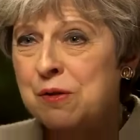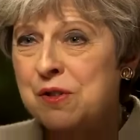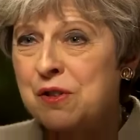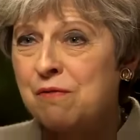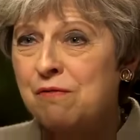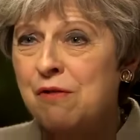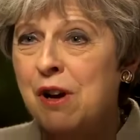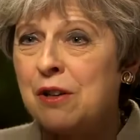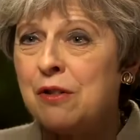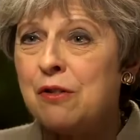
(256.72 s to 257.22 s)
sort of
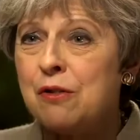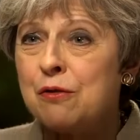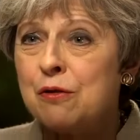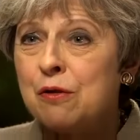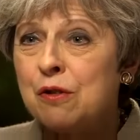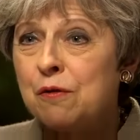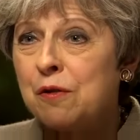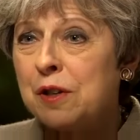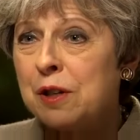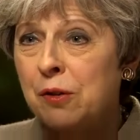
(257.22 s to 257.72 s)
used to
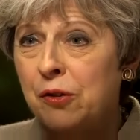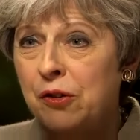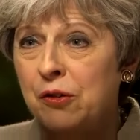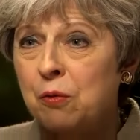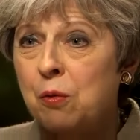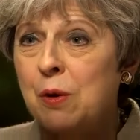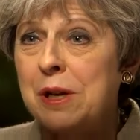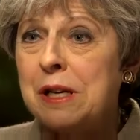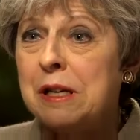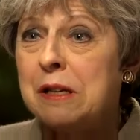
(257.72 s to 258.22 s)
run through the
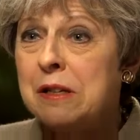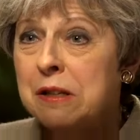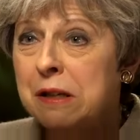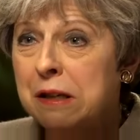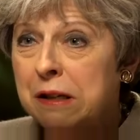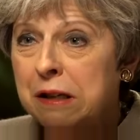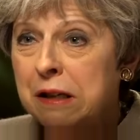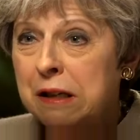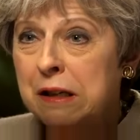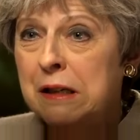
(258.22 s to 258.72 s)
fields of
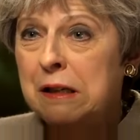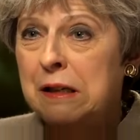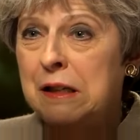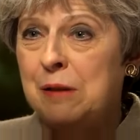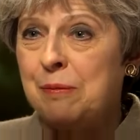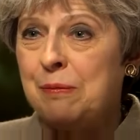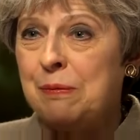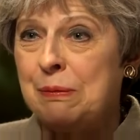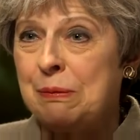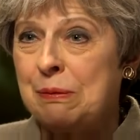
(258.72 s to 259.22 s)
wheat,
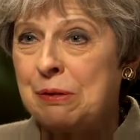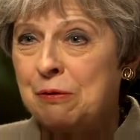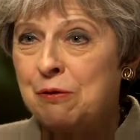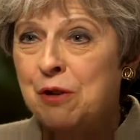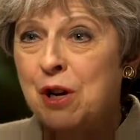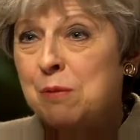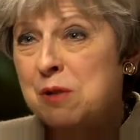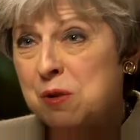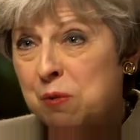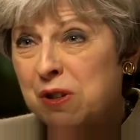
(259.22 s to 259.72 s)
the
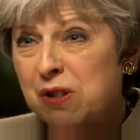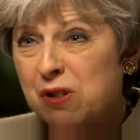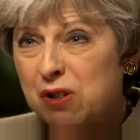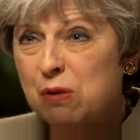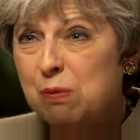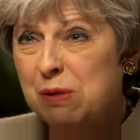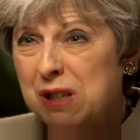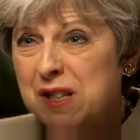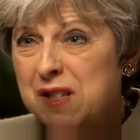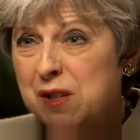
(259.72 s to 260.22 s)

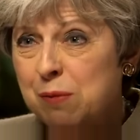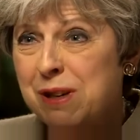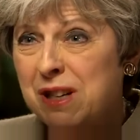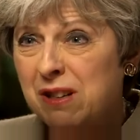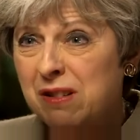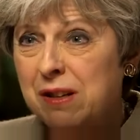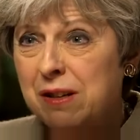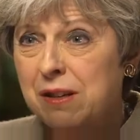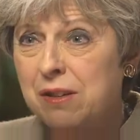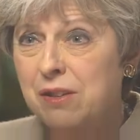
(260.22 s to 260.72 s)
farmers weren't too pleased